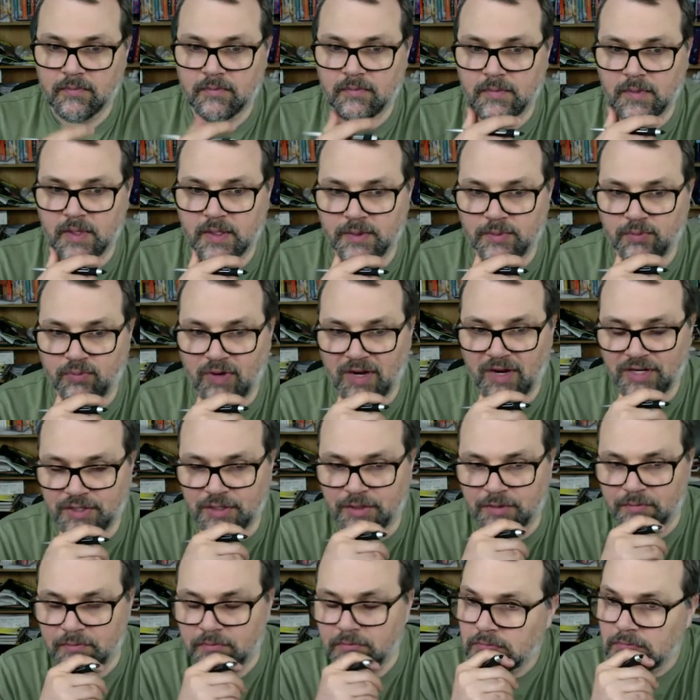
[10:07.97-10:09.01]

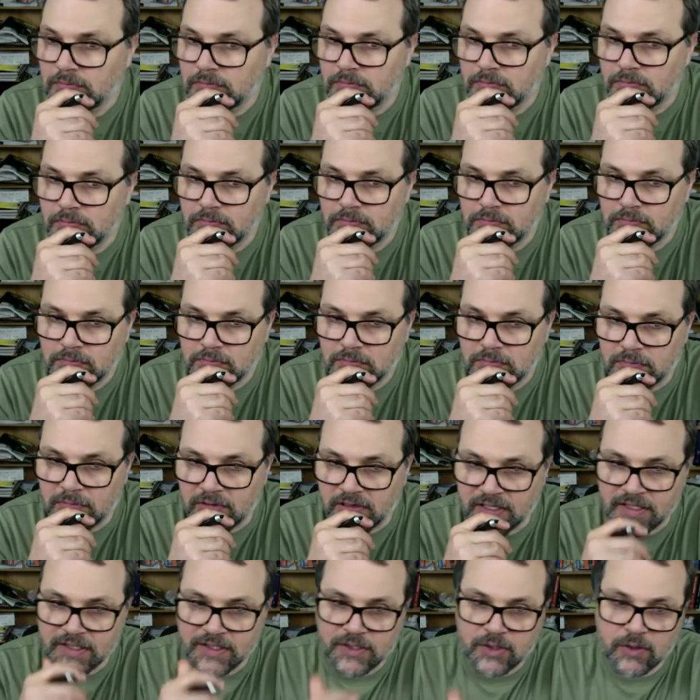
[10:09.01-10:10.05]
expression.
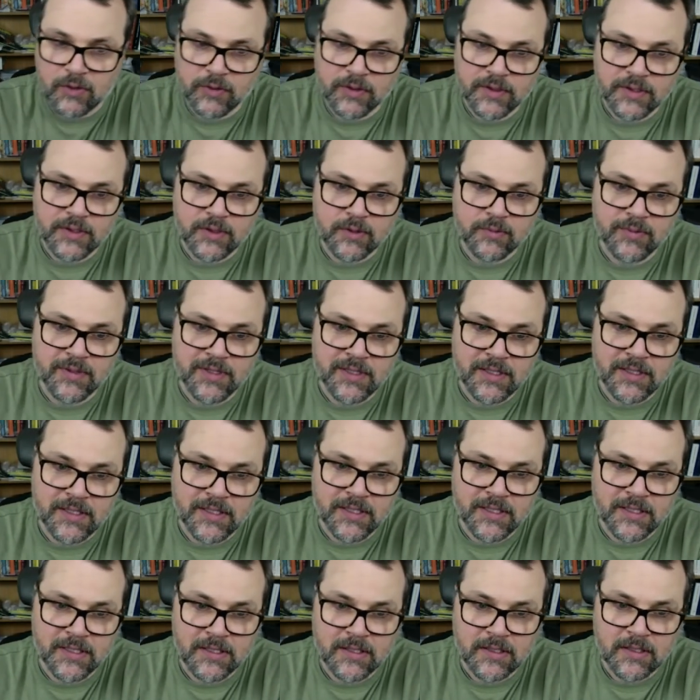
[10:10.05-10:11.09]
It is going to be
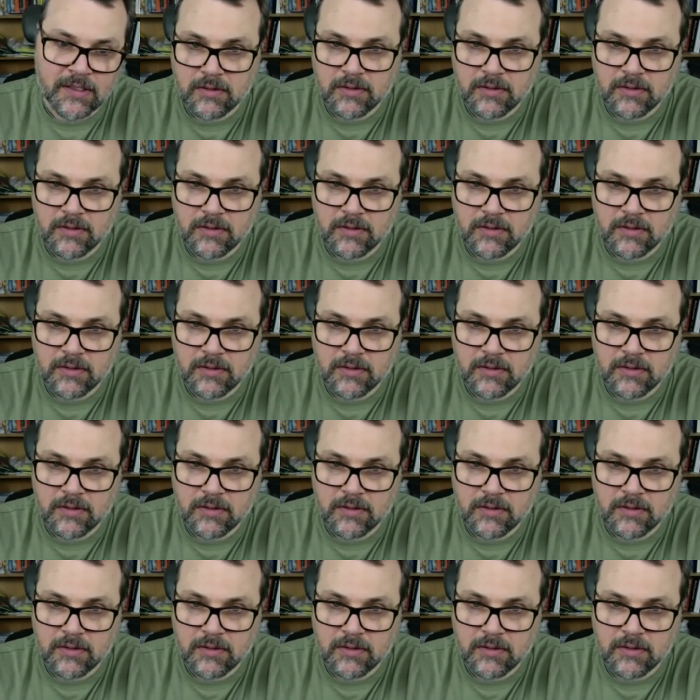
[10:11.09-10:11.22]
the